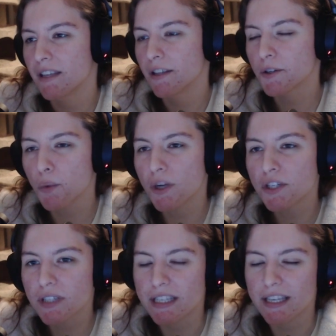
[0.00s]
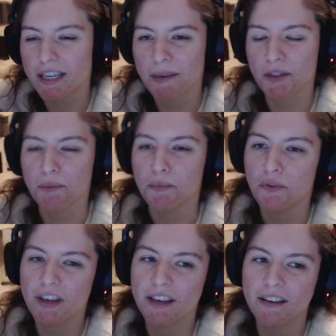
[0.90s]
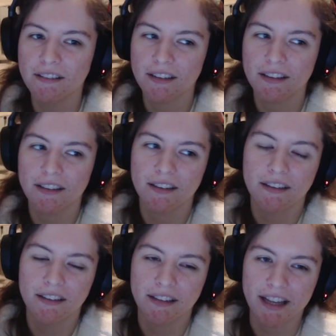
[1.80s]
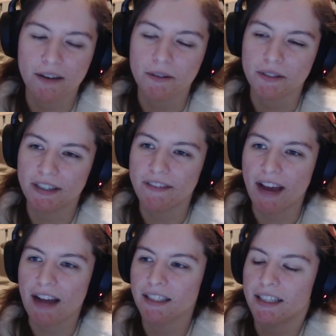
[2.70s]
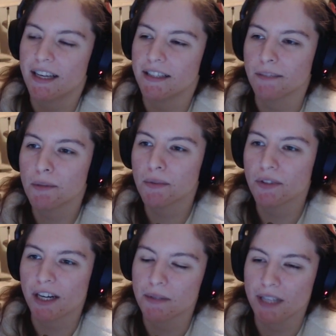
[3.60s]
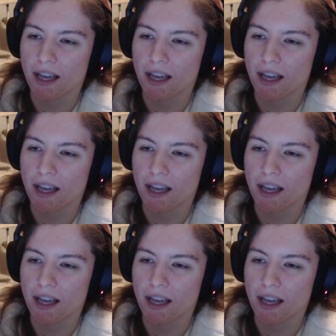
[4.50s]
There was one critique about the movie that I thought was very valid, that some people thought it was